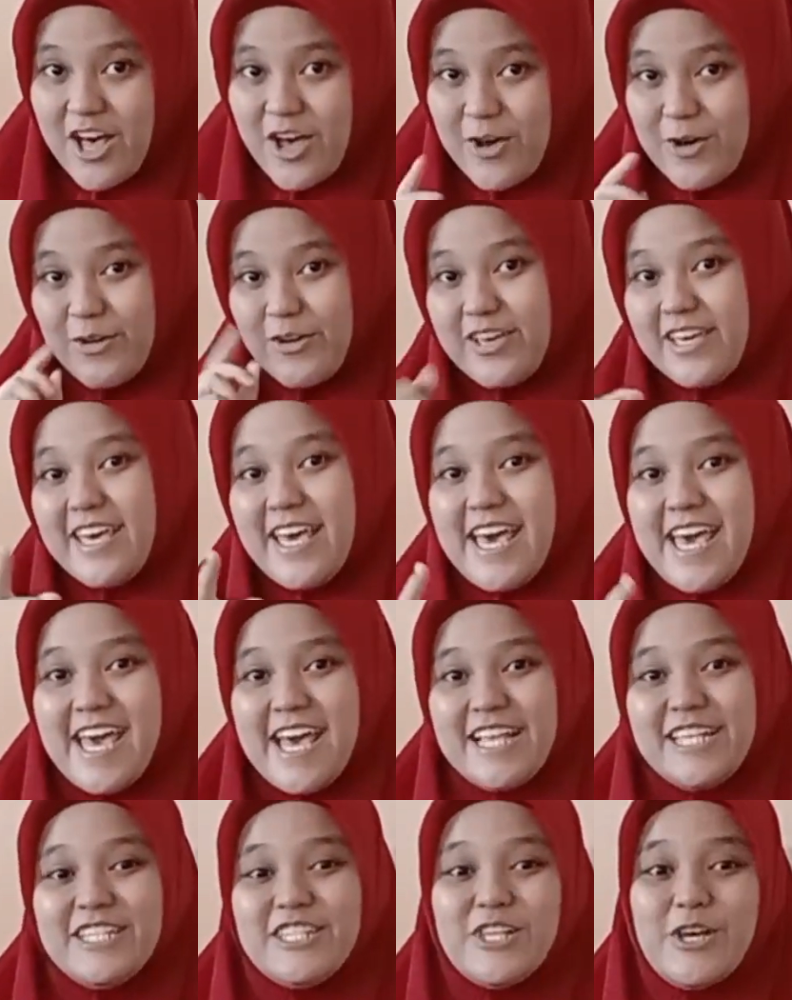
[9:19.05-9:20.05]

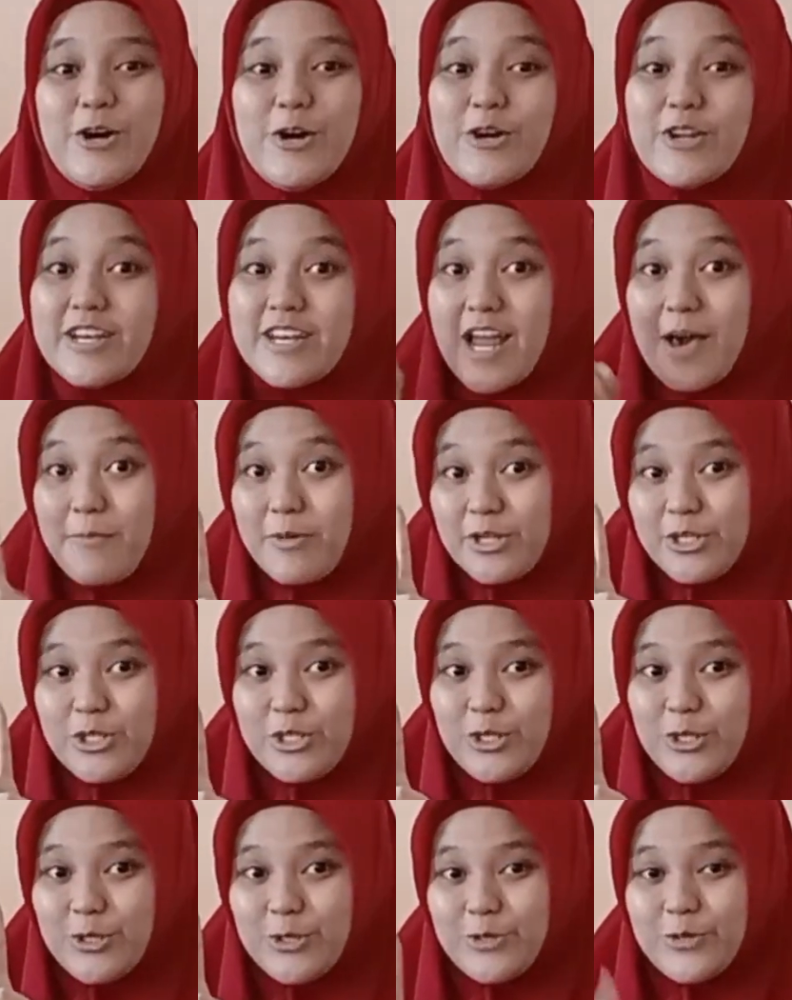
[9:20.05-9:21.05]
Okay, so number
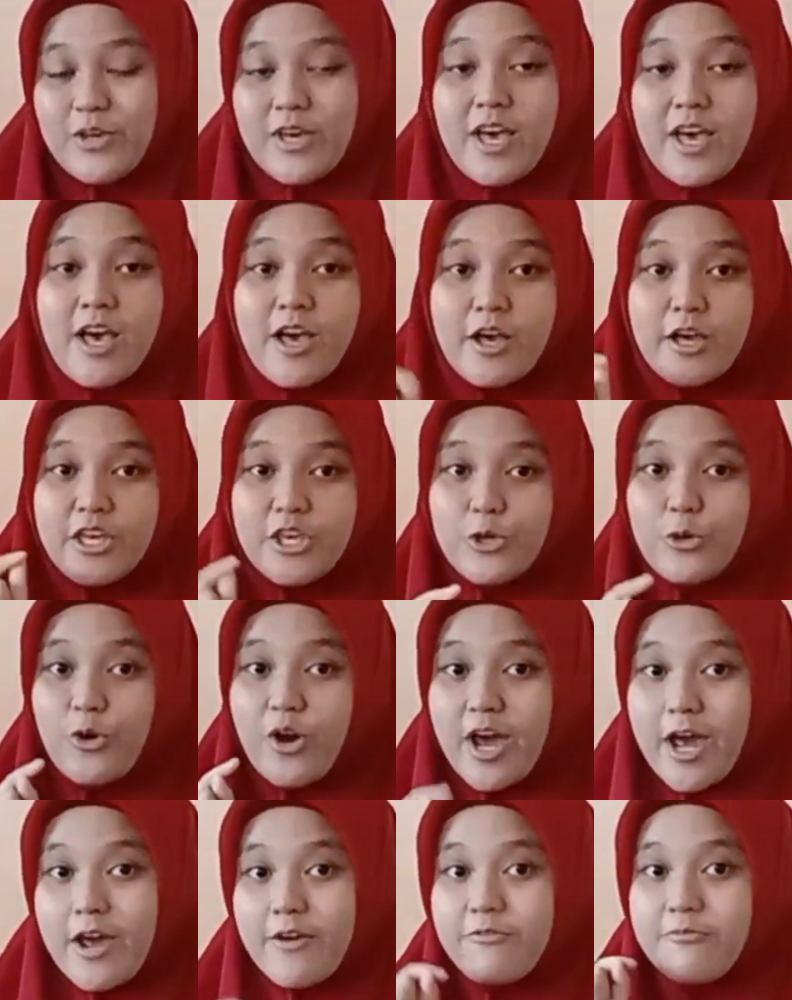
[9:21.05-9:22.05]
2. You
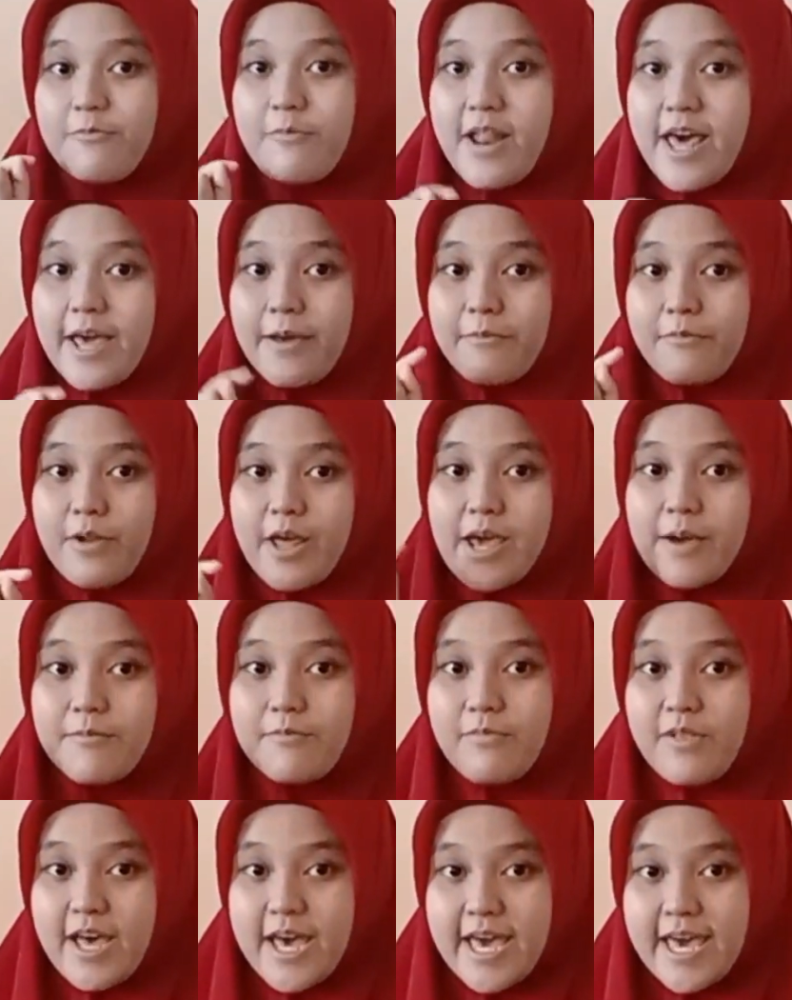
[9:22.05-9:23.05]
have blank
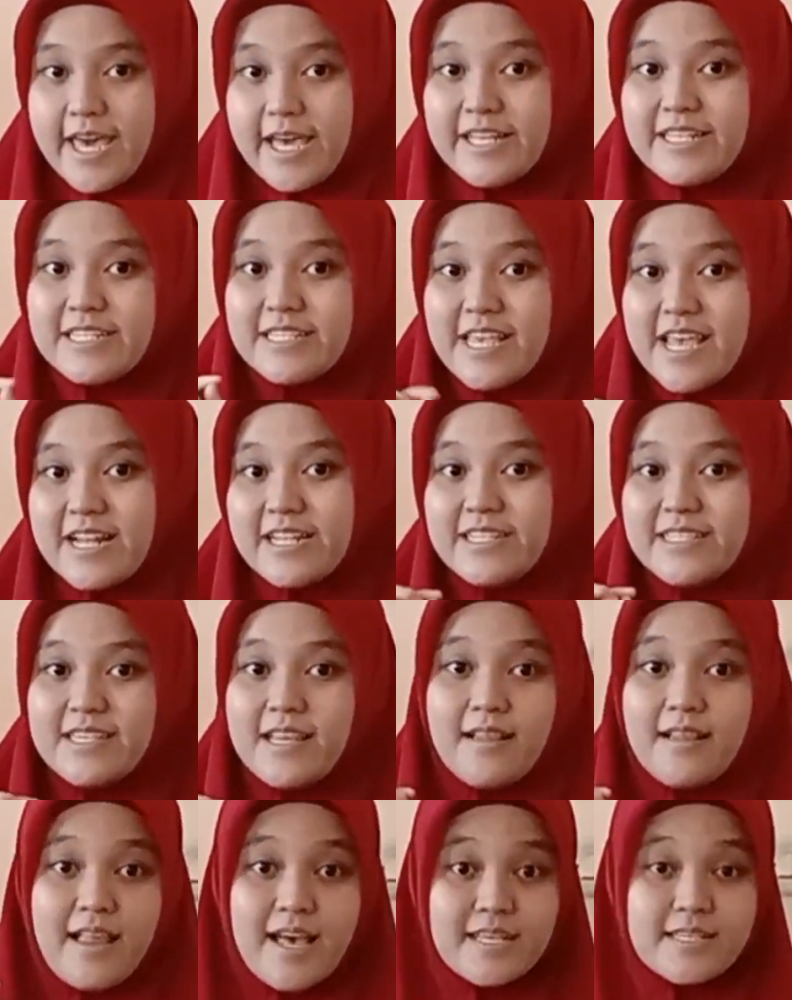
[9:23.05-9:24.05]
since
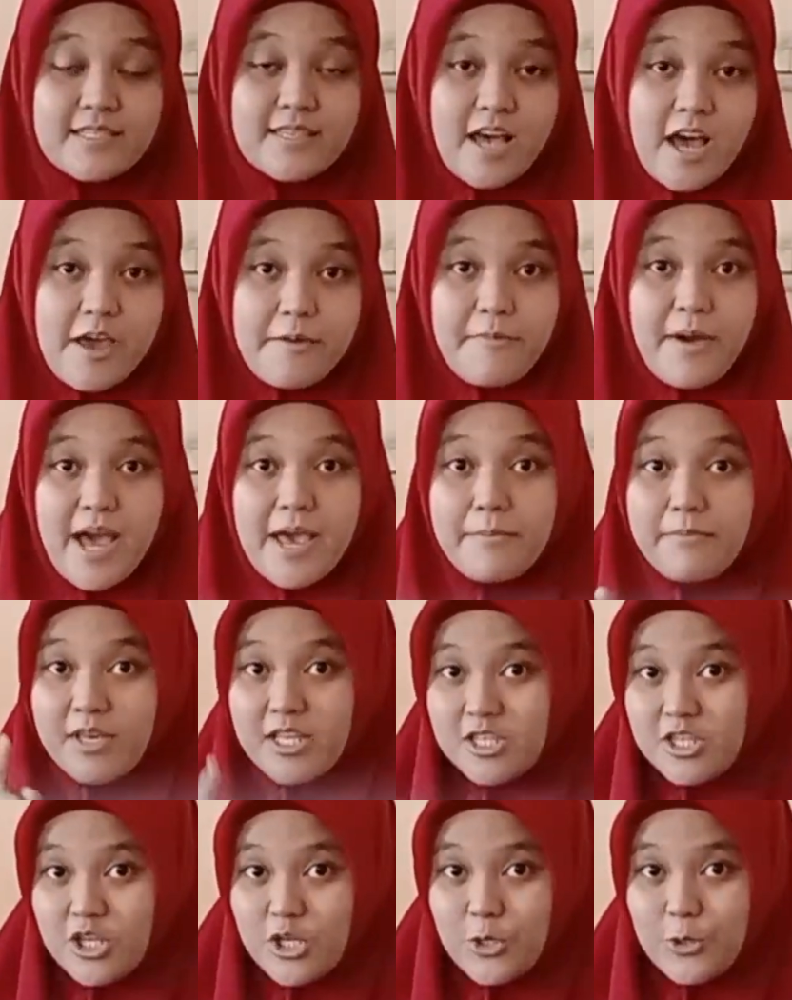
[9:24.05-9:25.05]
the last time I
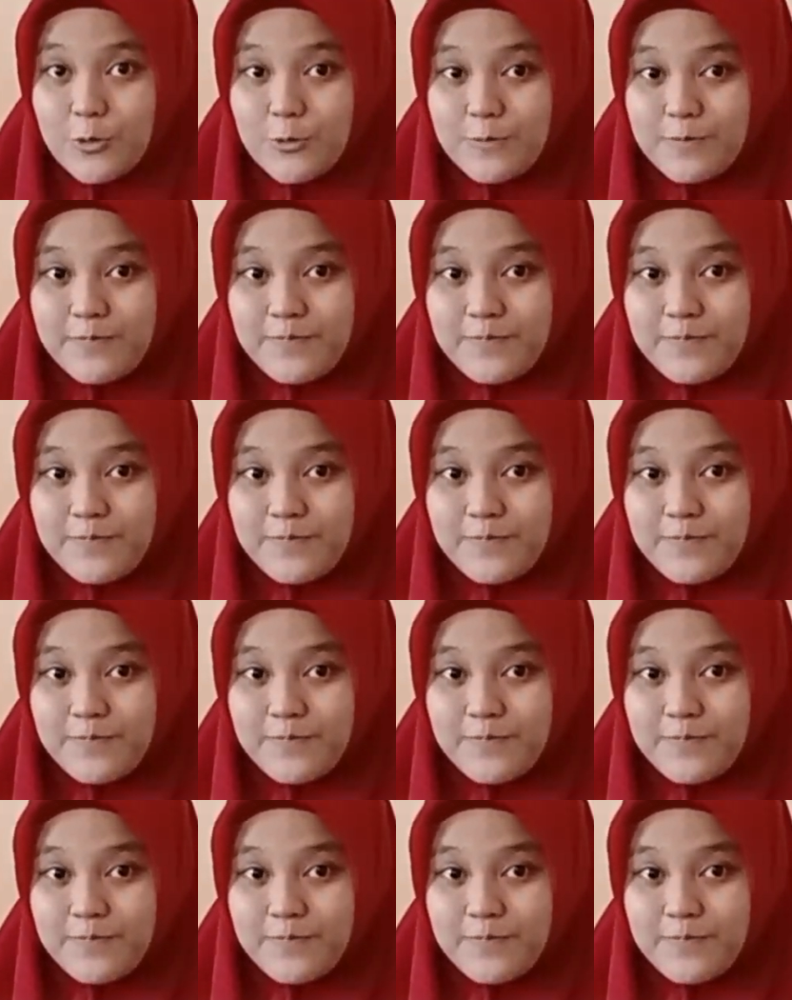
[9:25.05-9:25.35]
met you.